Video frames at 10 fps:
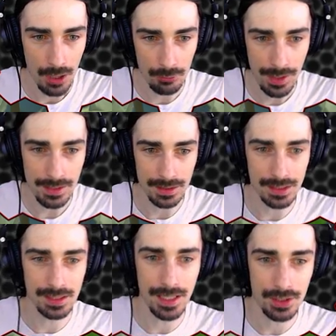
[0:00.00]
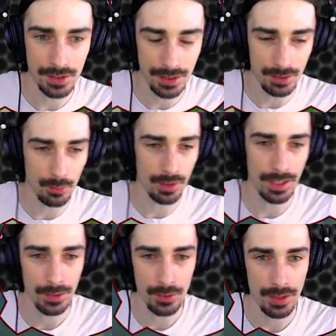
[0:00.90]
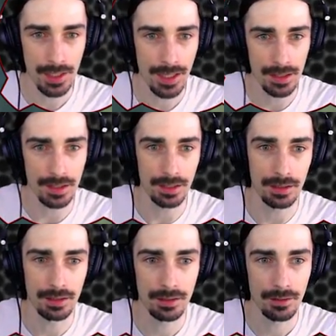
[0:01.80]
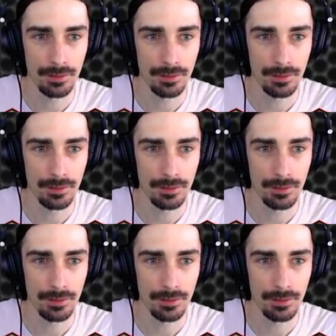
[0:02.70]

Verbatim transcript: All right, this is actually gonna work out okay, I think.